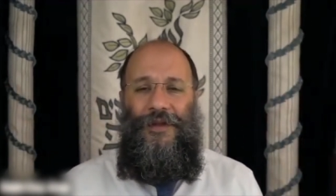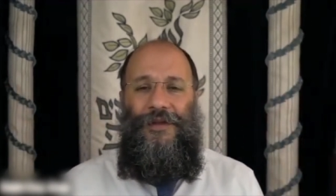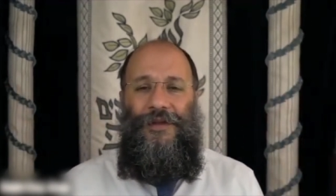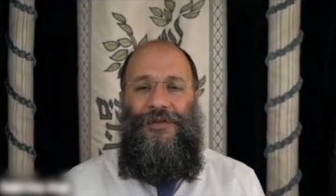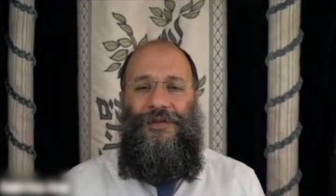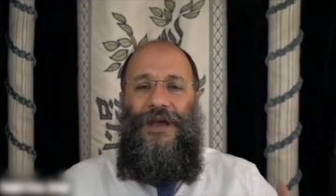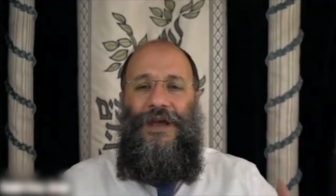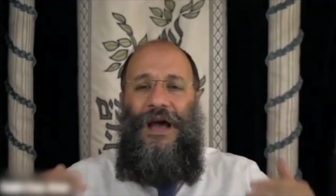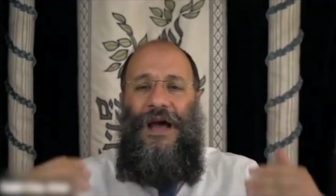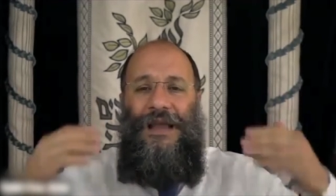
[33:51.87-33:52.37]

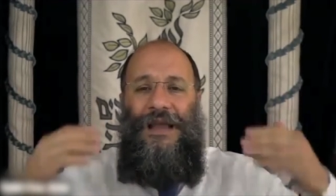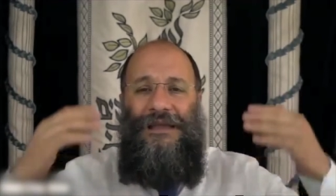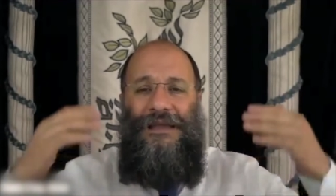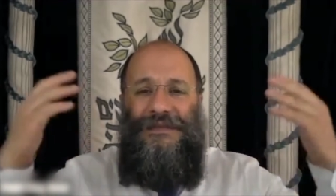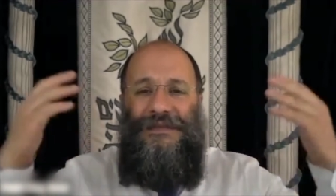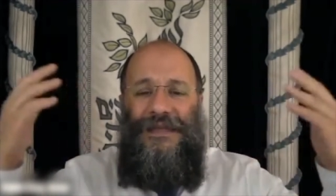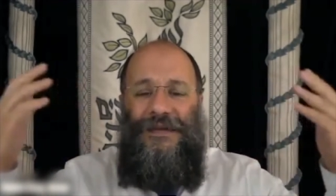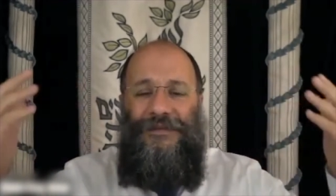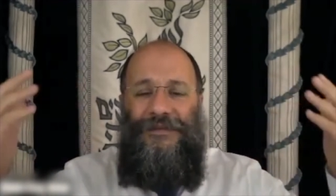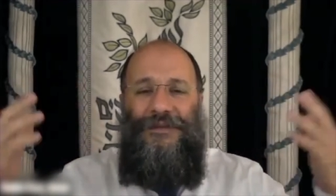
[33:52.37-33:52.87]
the
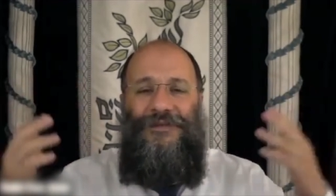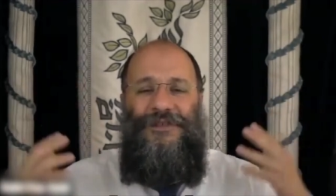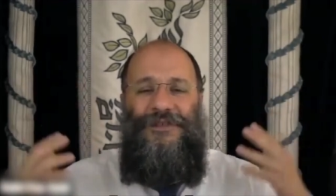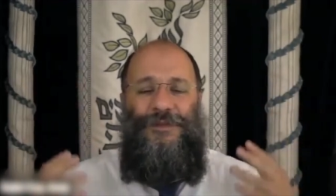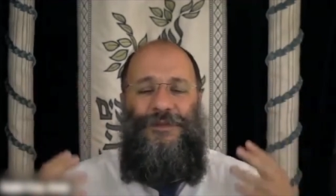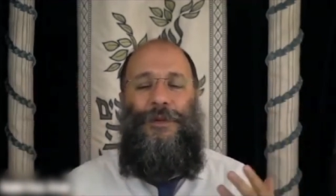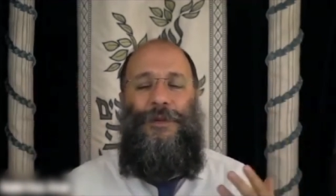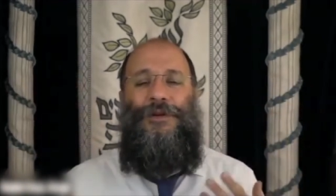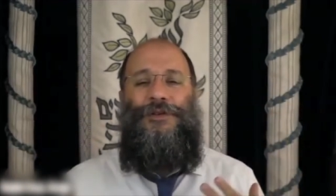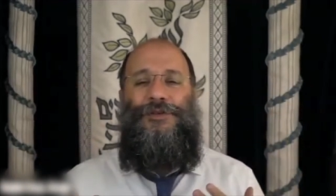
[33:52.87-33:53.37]
highest level of
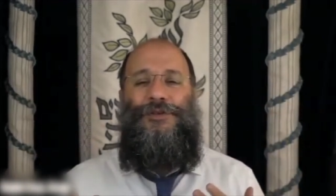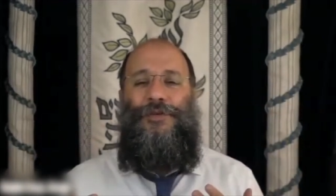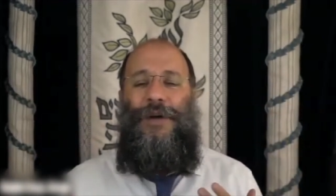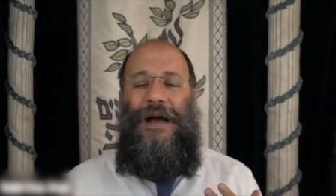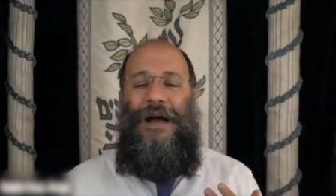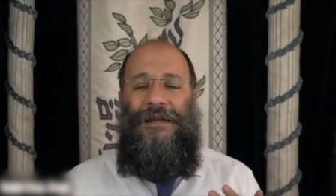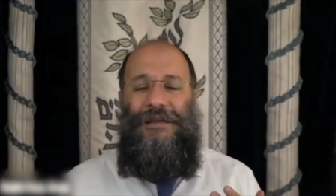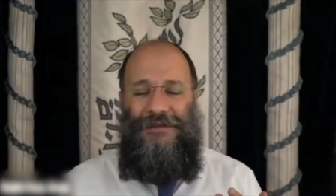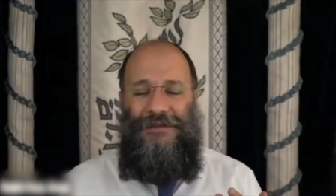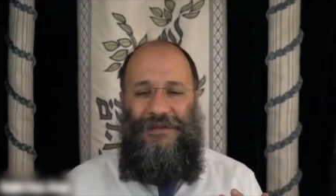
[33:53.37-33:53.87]

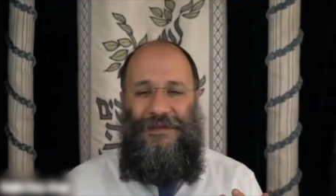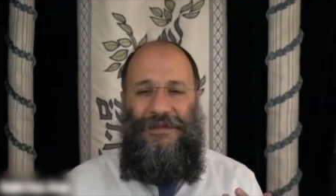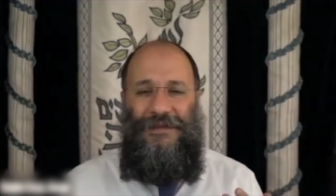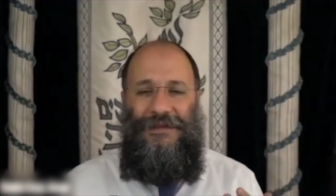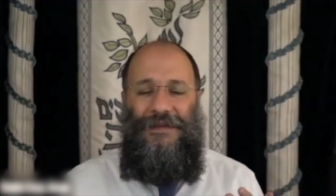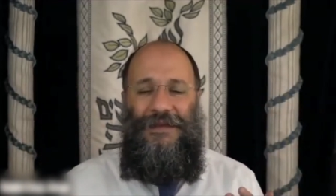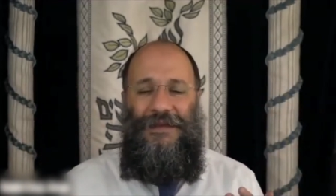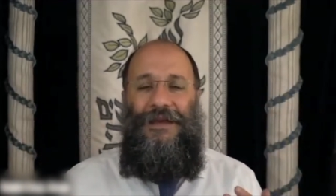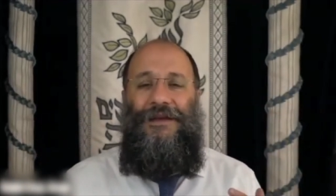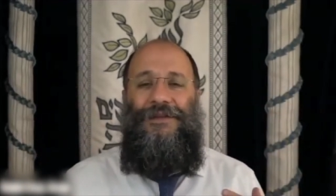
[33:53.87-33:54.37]
spirituality,
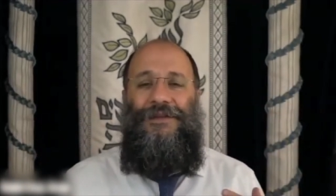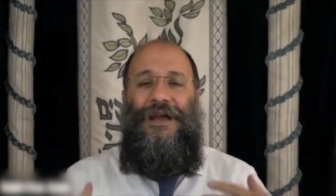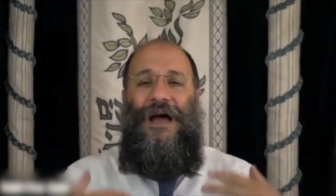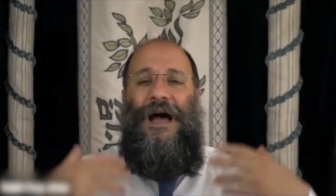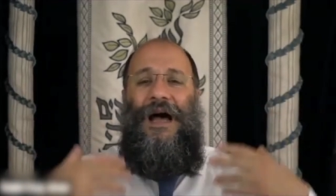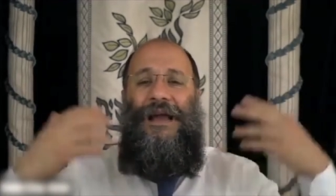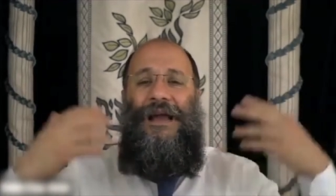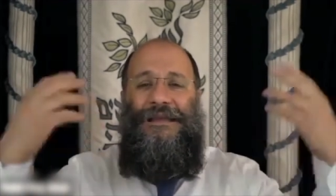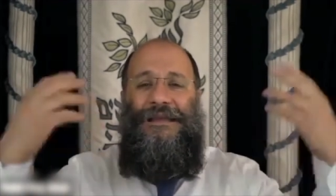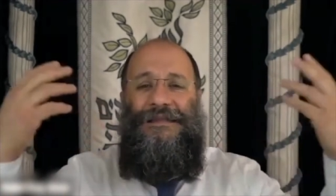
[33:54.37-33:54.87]
the
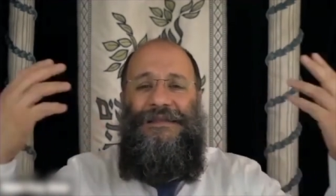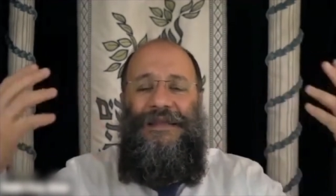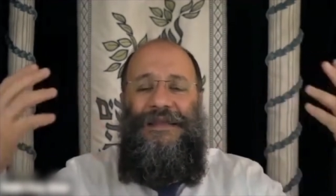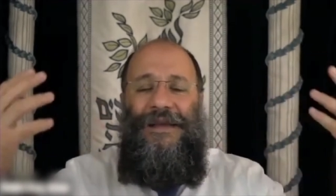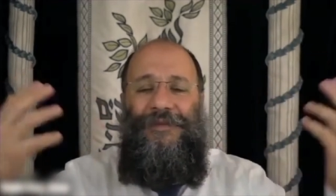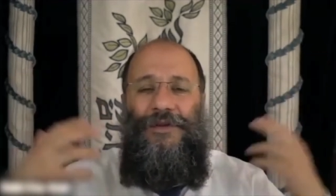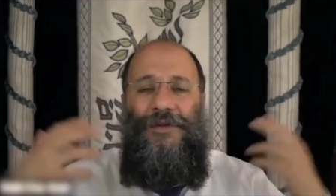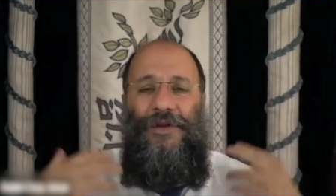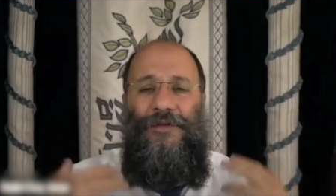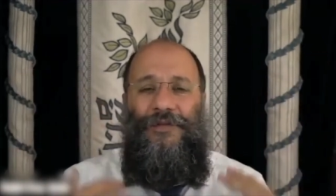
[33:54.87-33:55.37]
highest
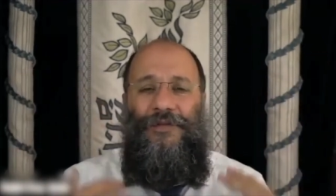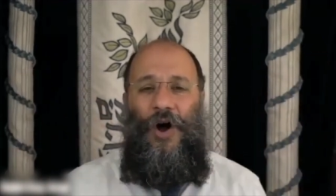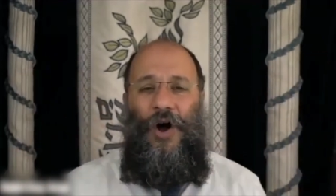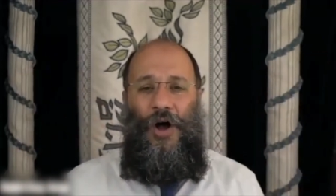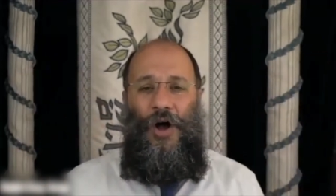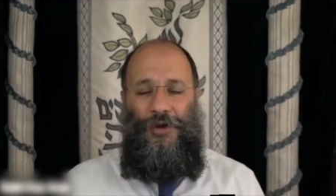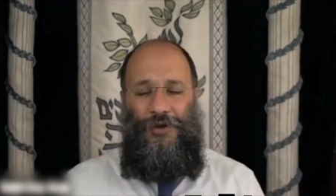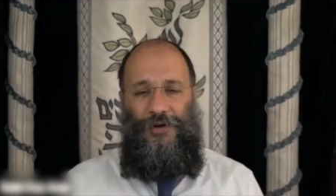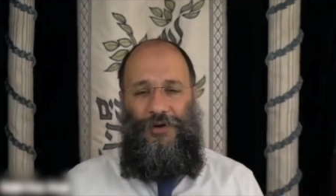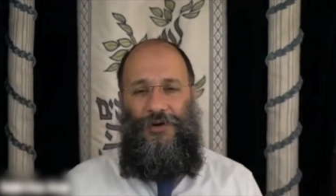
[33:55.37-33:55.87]
level of
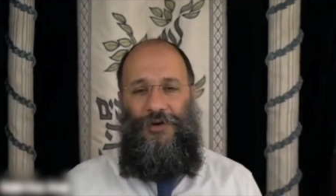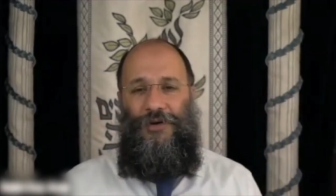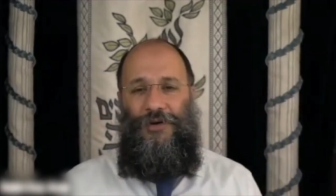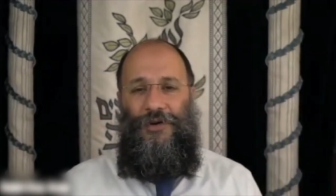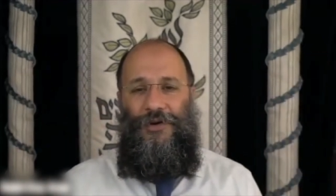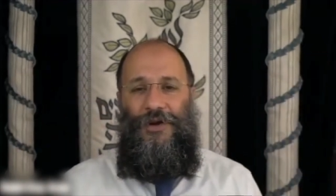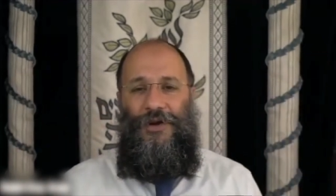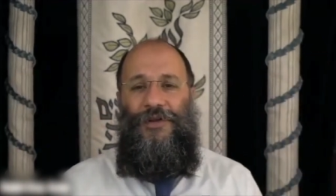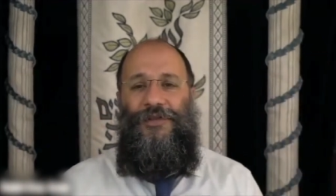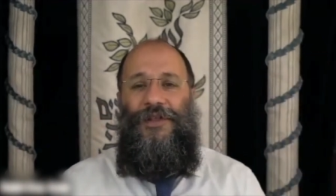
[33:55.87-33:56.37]
honor,
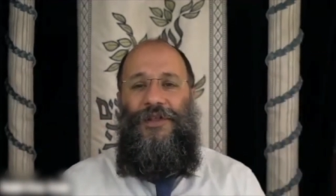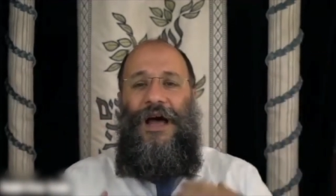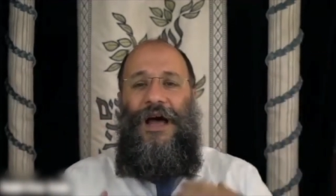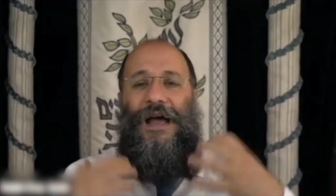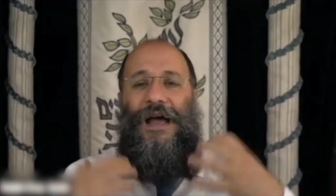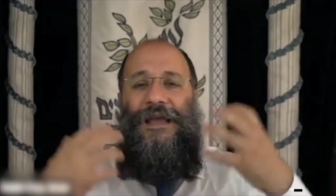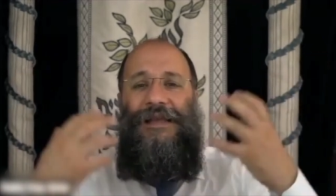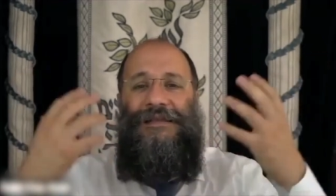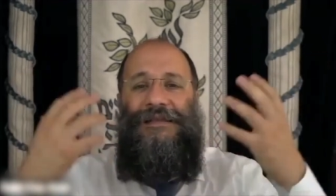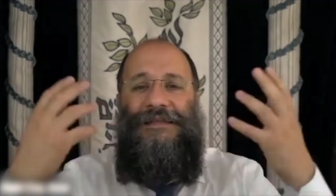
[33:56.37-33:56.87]
the
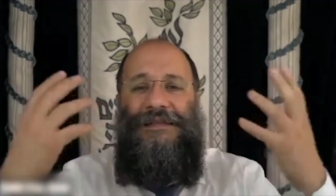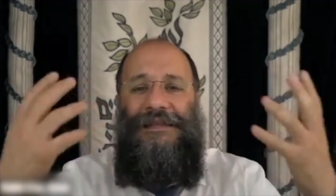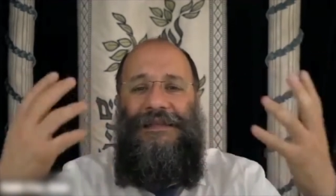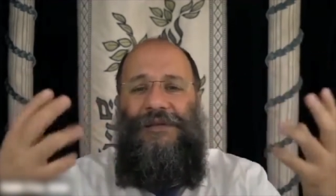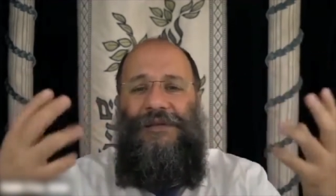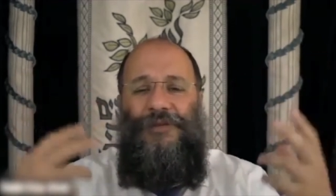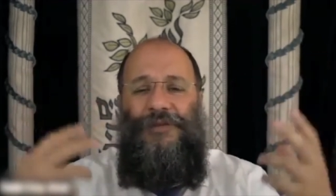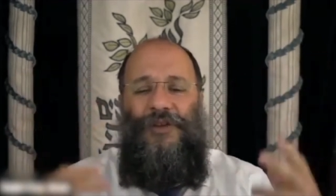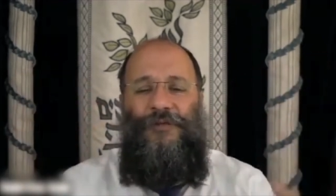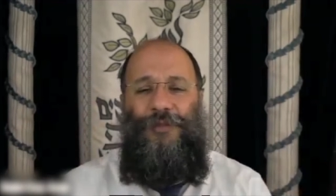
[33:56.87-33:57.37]
highest
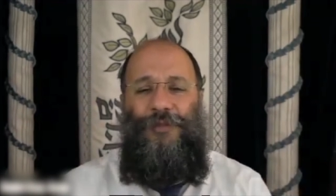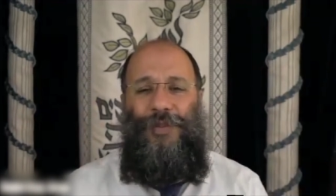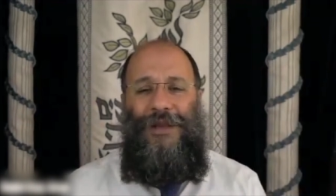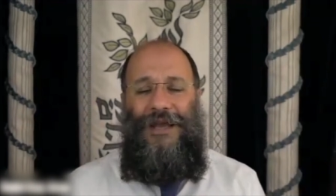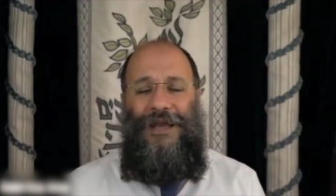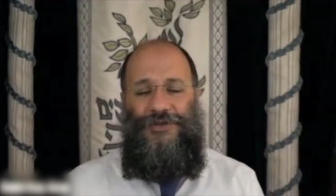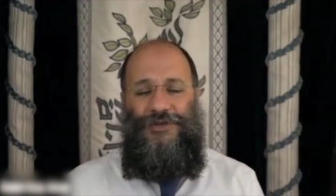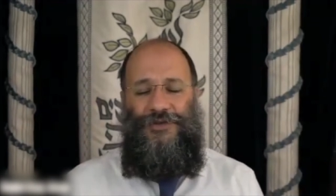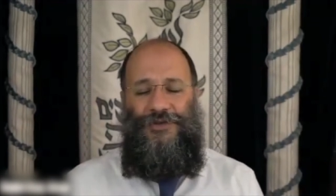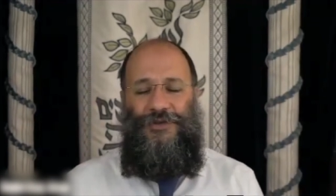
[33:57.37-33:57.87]
level of
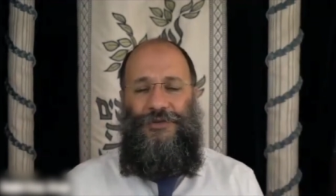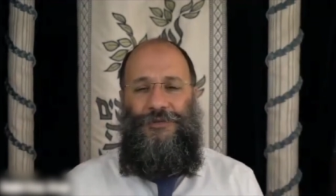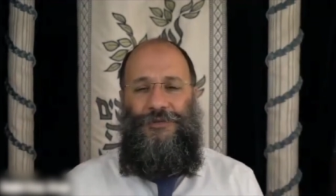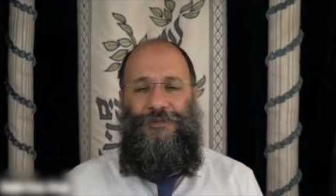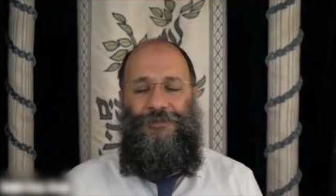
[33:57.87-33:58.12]
pleasure.